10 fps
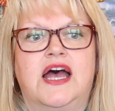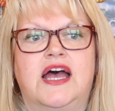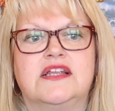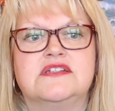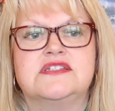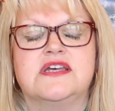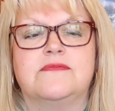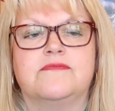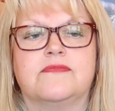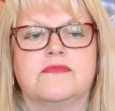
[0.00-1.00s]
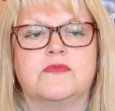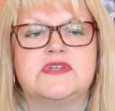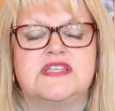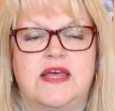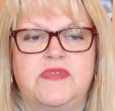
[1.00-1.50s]
And we
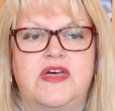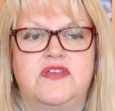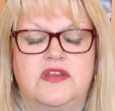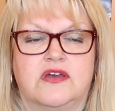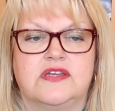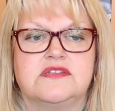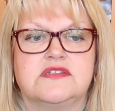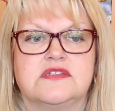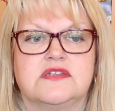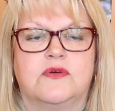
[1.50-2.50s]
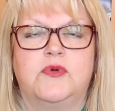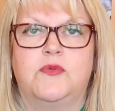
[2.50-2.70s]
slept there the night. And